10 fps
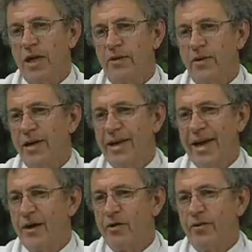Are there any
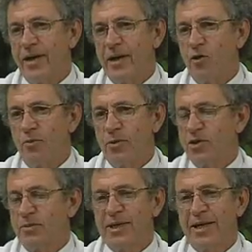aggravating or
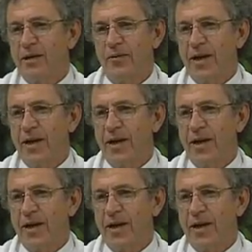precipitating